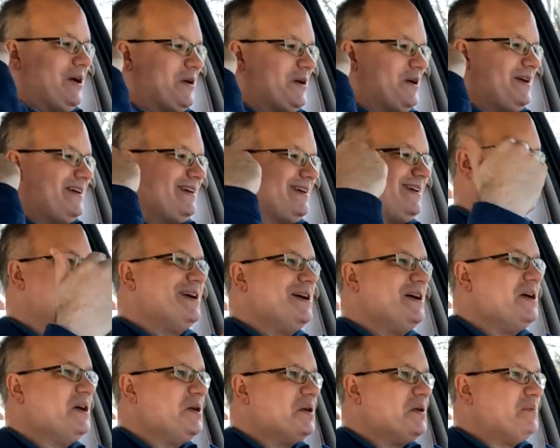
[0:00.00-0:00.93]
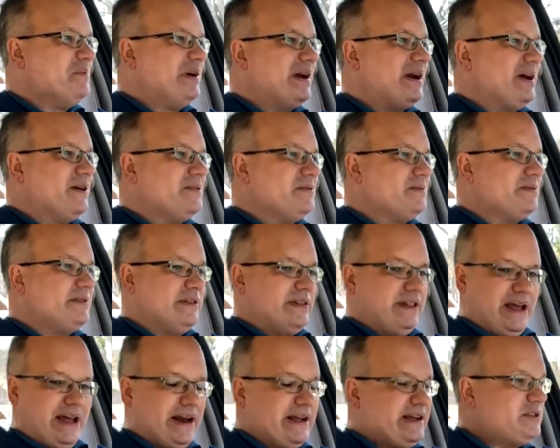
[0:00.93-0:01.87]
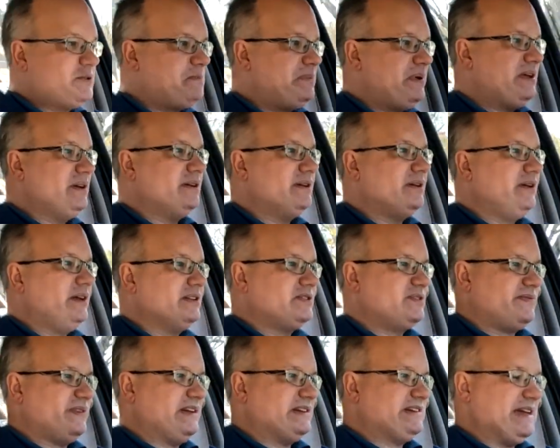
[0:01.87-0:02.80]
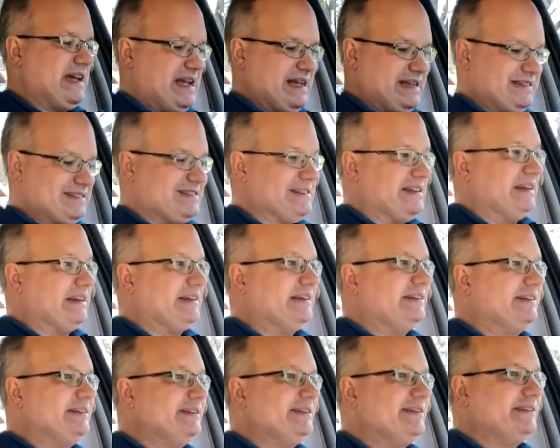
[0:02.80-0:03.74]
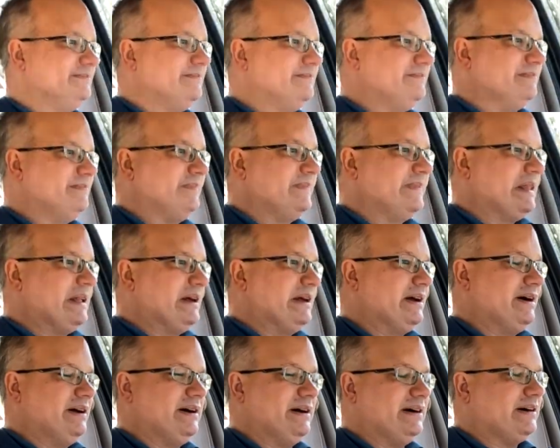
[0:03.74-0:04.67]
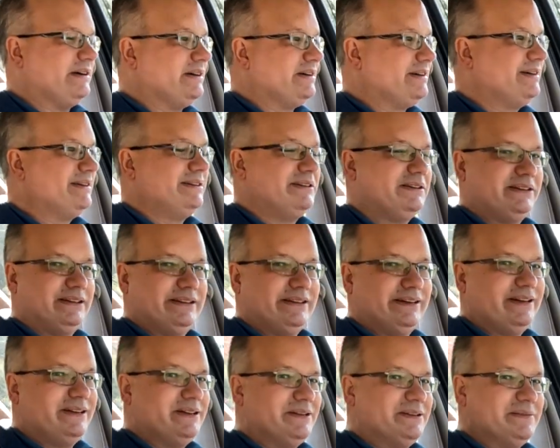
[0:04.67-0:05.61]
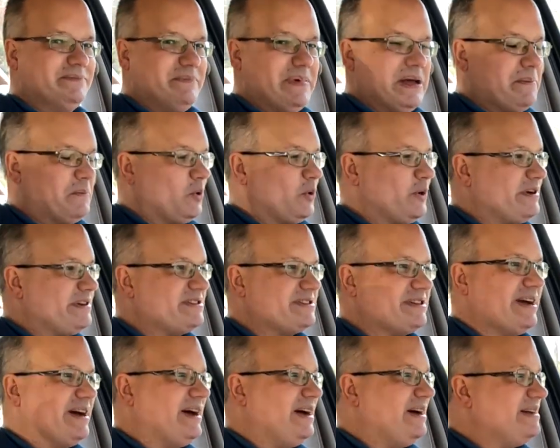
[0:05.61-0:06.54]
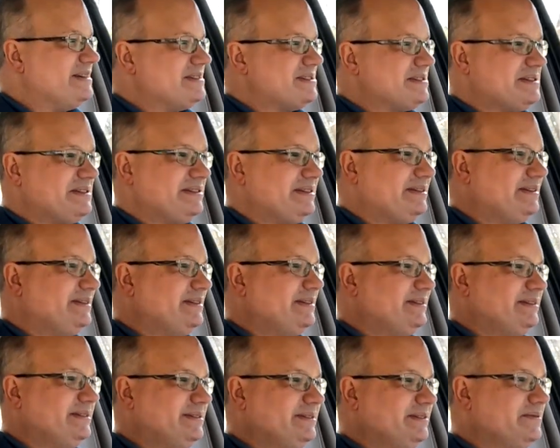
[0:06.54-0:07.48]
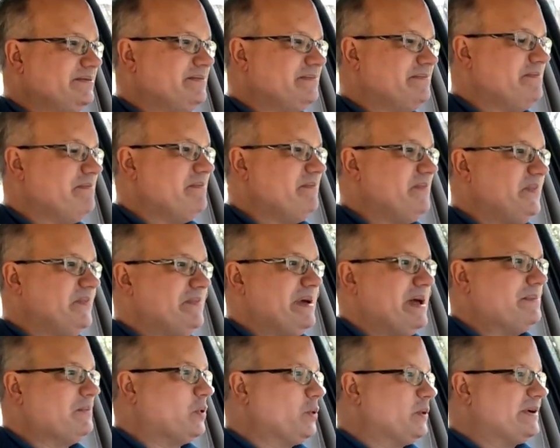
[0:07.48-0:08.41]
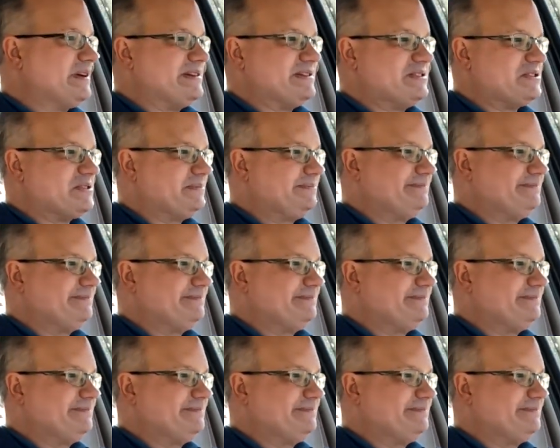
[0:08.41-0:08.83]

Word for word: area, but other than that, it's been it's fantastic. Oh, memories, guys. Memories.